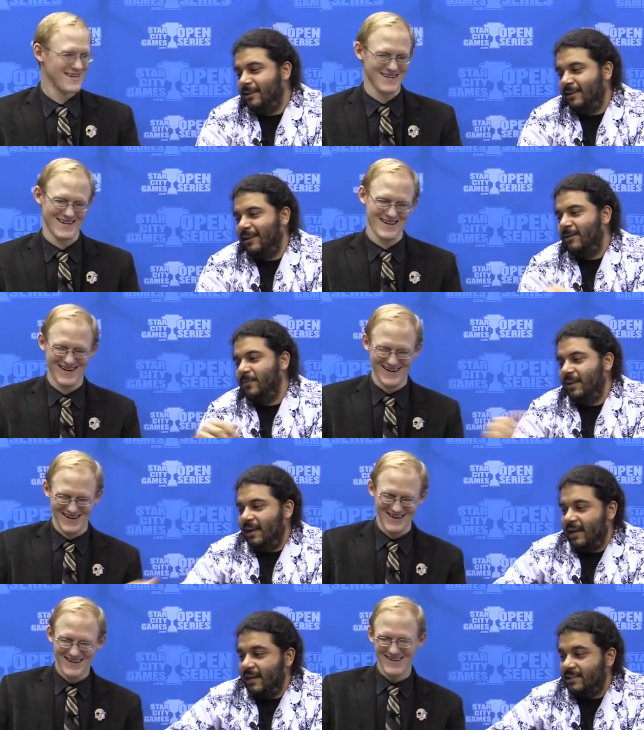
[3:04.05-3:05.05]
Speaker 1: yeah.
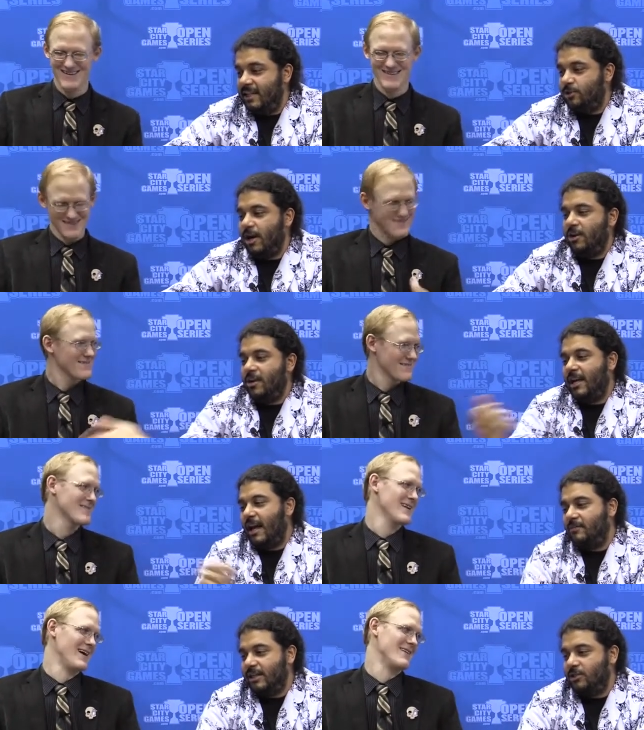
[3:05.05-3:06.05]
And then Siege Rhino, you gotta
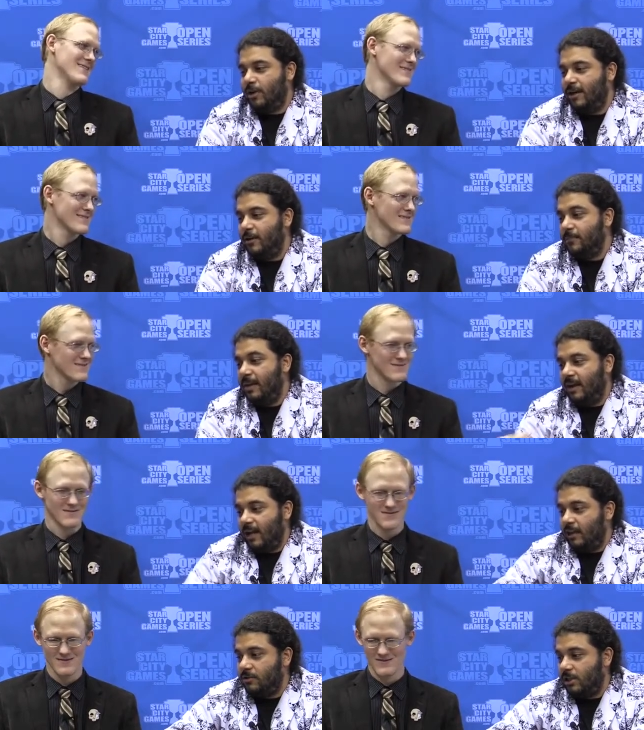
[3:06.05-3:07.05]
have yeah. Siege Rhino.
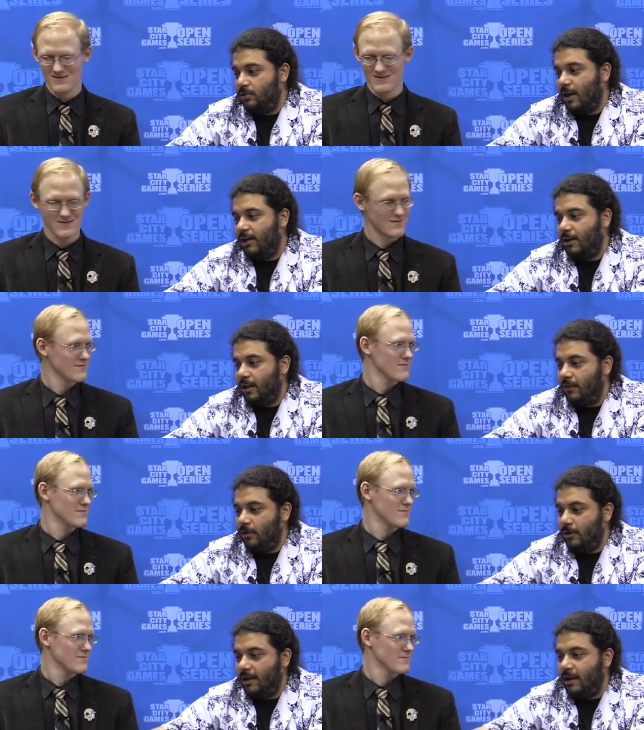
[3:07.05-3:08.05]
I love Siege Rhino. I love
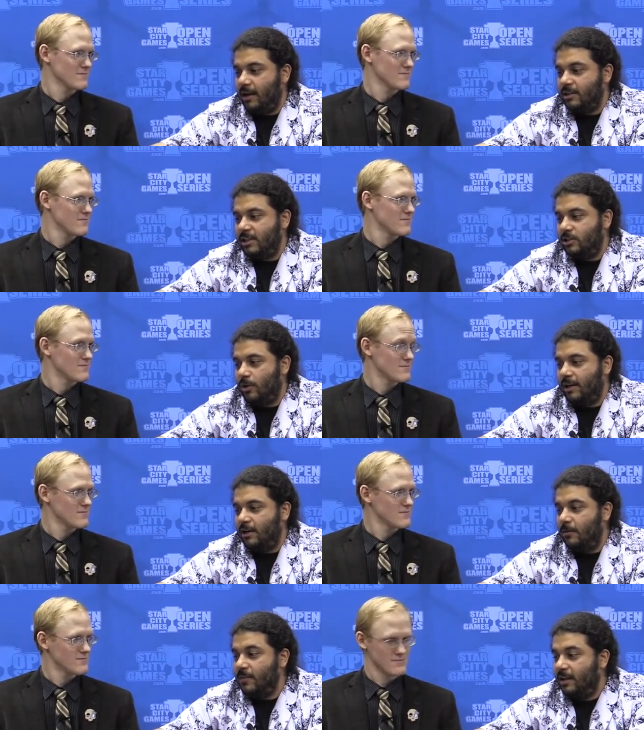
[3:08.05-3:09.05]
going uh, Siege
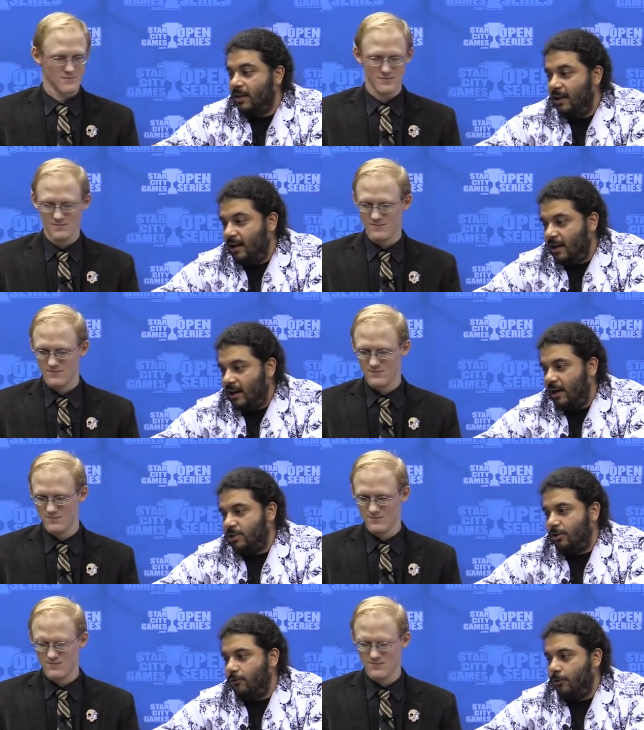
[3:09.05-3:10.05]
Rhino. Uh,
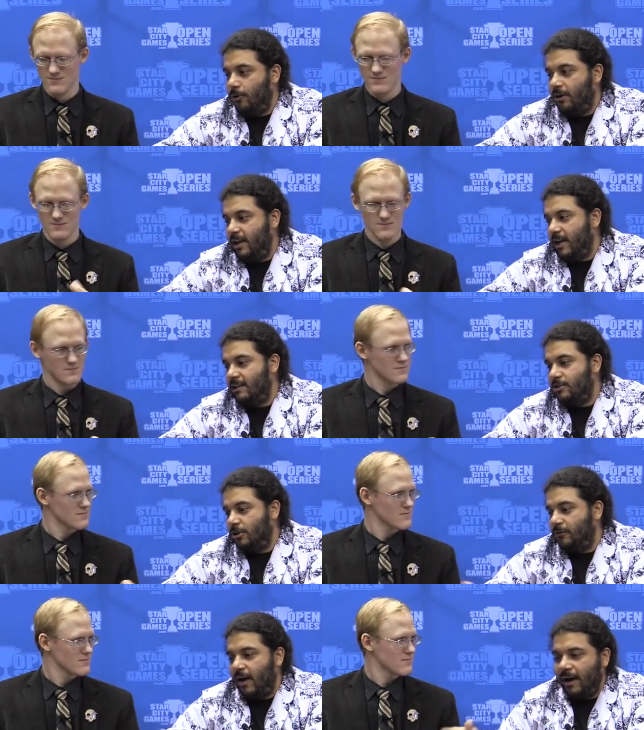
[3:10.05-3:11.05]
turn four, and then
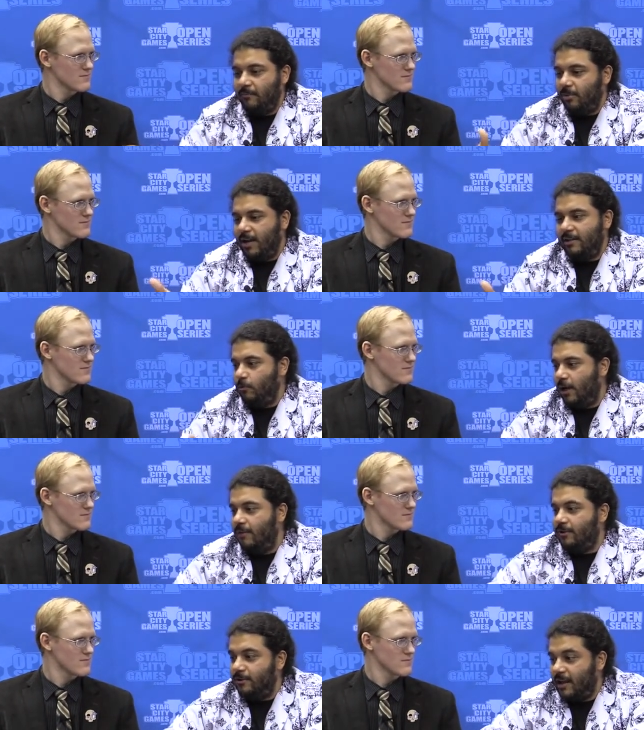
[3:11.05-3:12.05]
turn five, playing
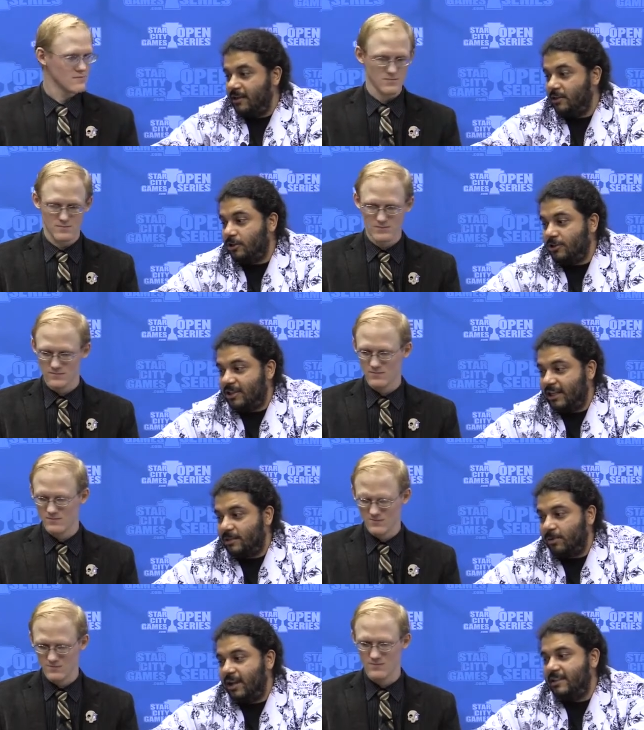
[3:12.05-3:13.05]
whatever, and then turn
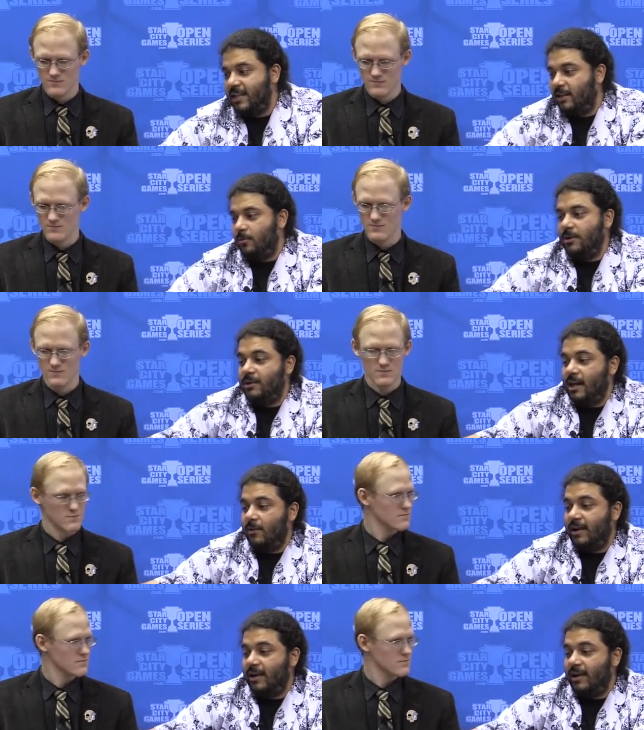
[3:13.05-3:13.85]
six, playing See the Unwritten. That way, I